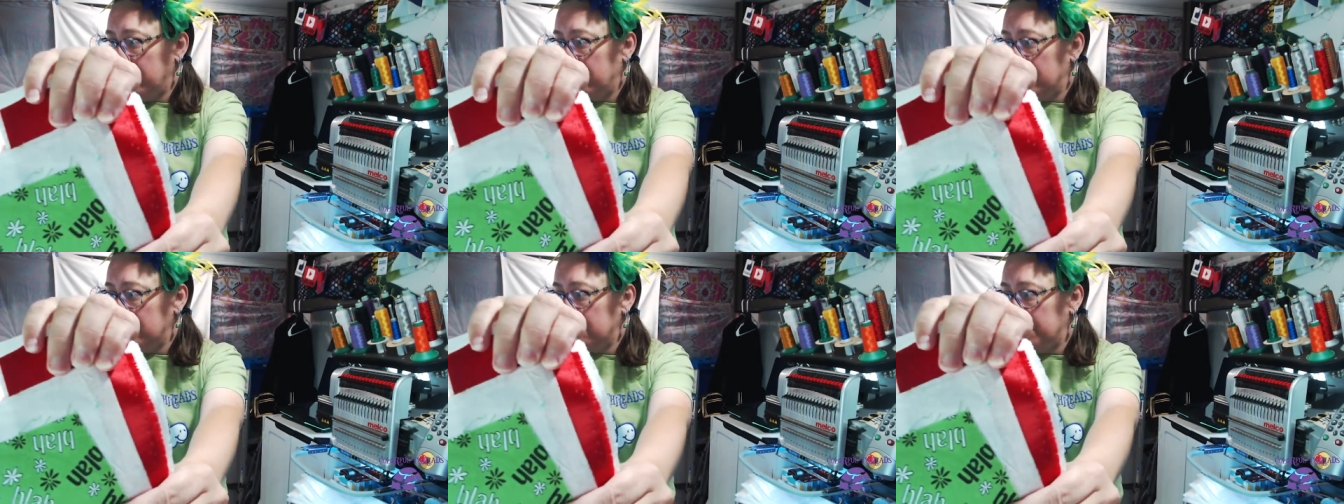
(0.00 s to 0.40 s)

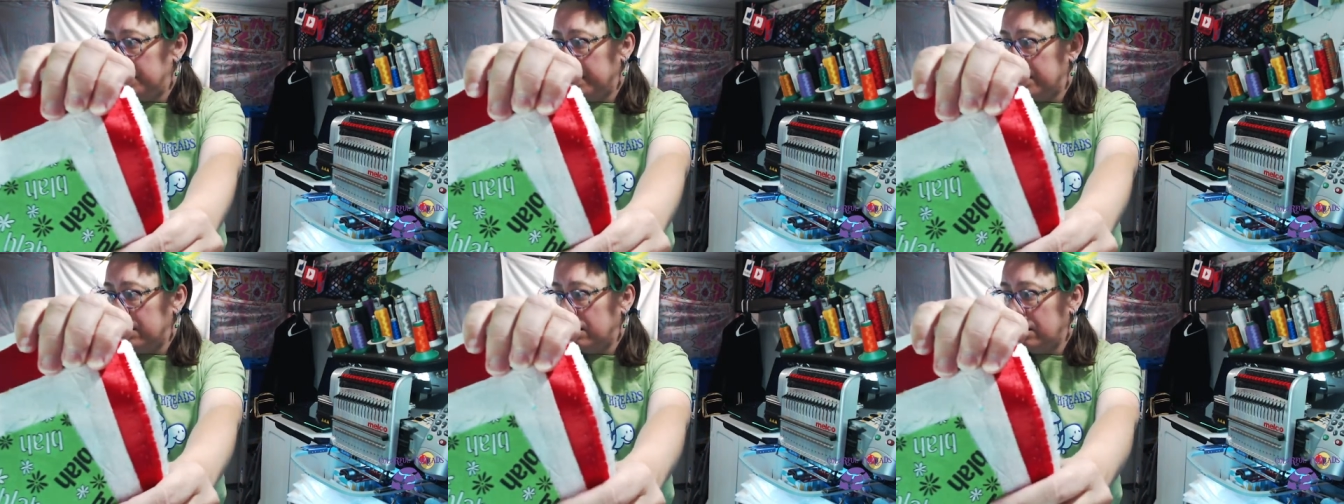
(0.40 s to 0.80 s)
one is
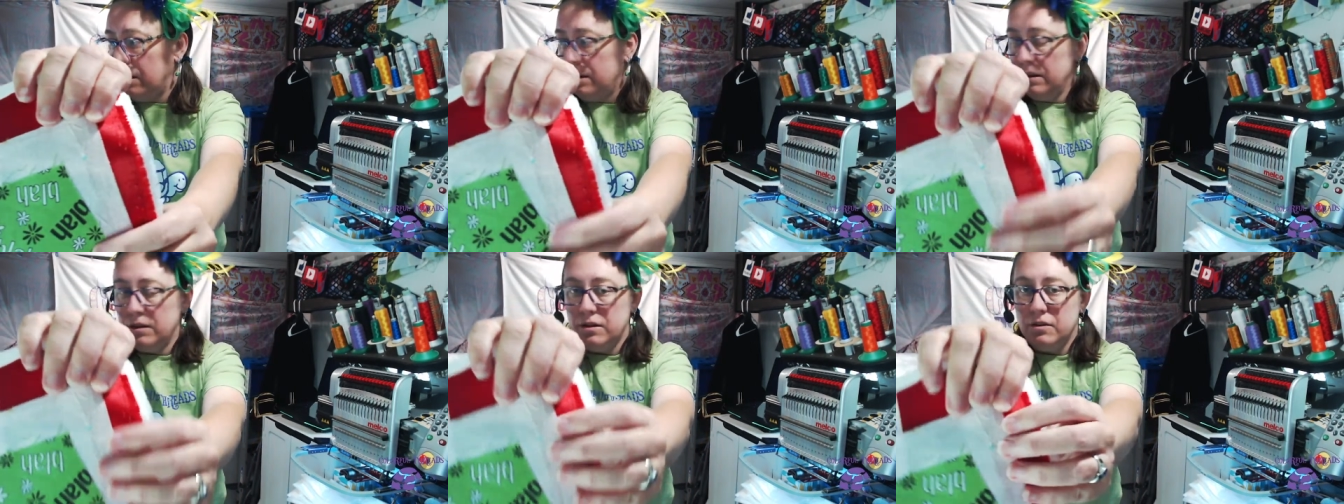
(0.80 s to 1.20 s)
better.
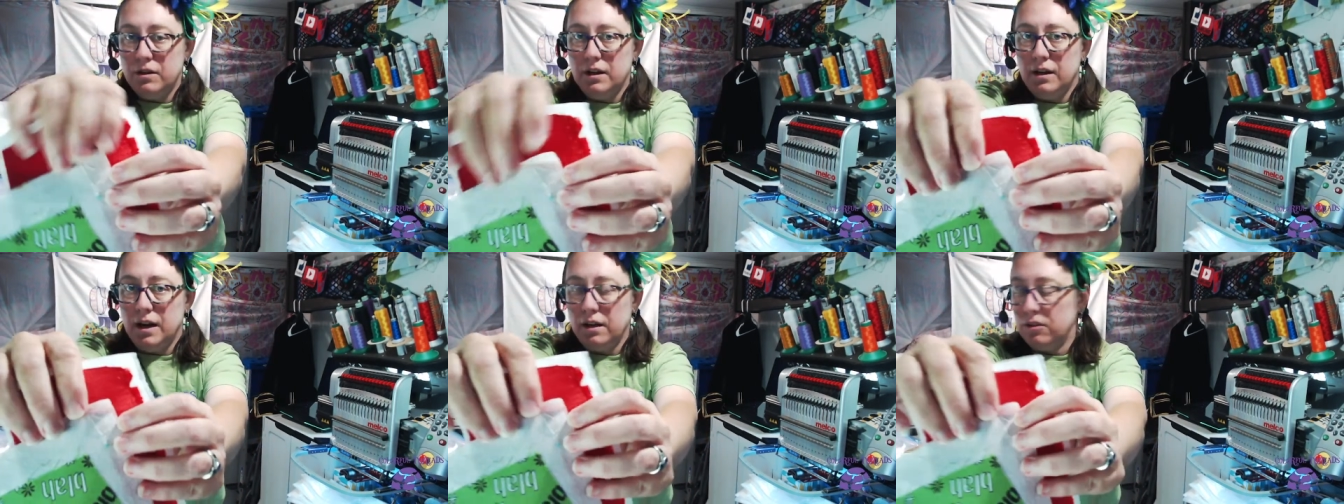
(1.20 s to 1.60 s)
You
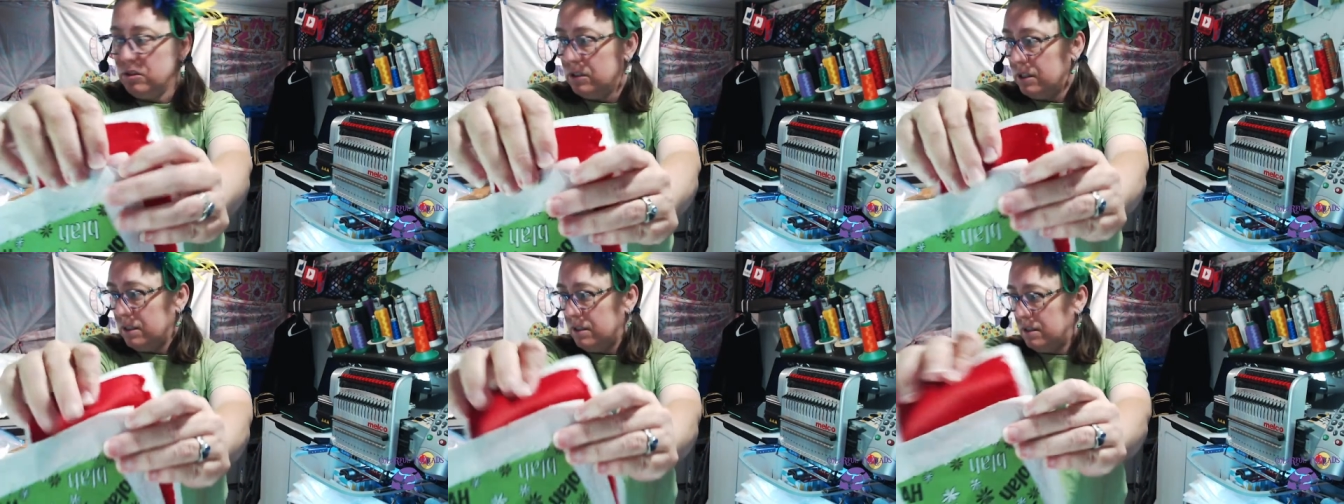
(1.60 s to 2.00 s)
can
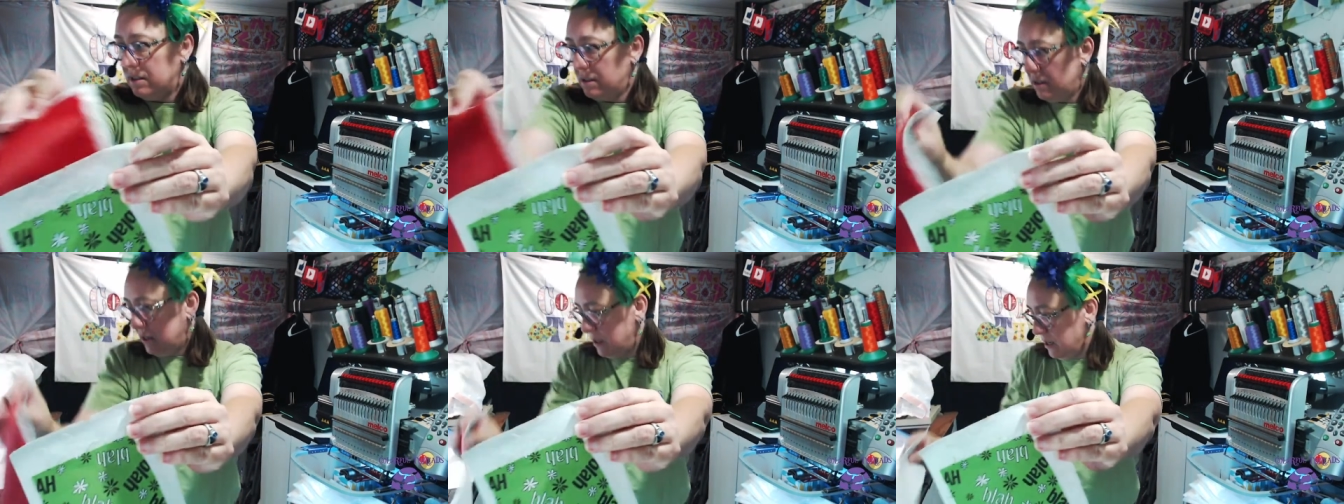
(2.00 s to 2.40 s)
actually
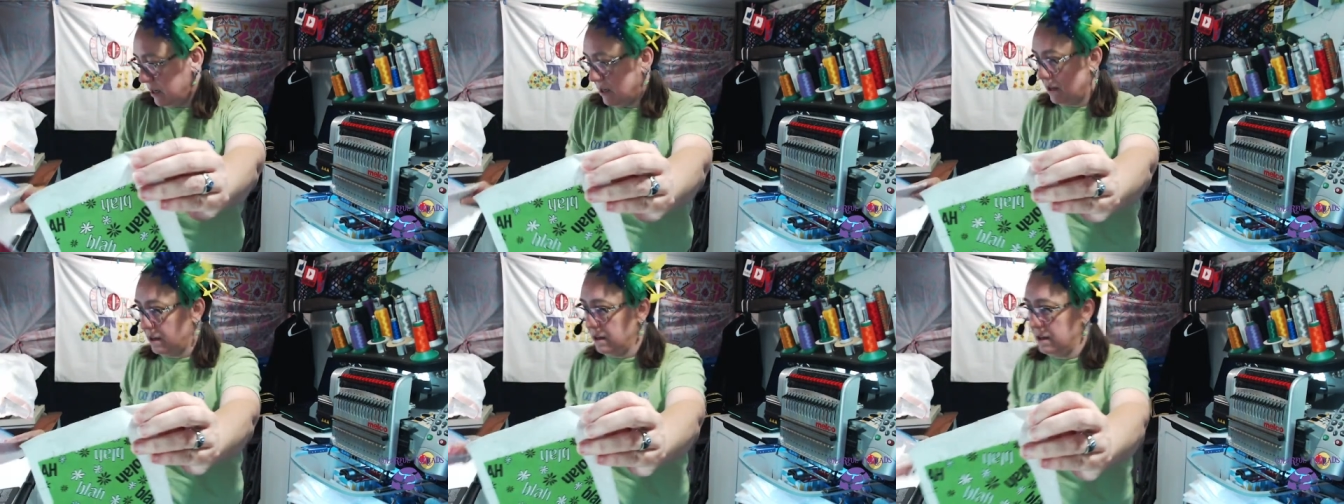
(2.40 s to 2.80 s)
see
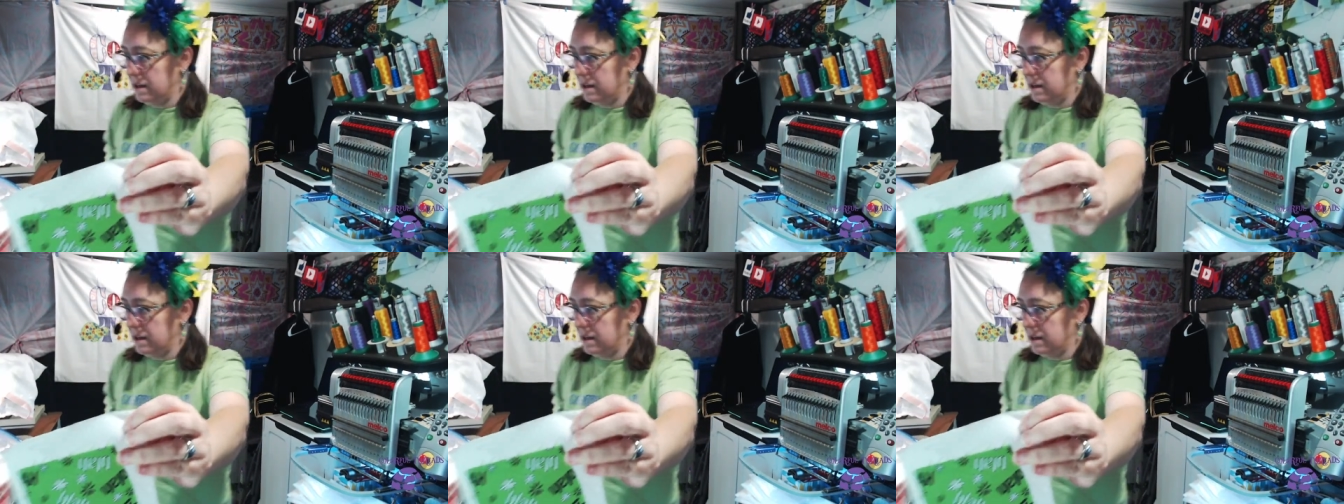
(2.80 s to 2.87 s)
it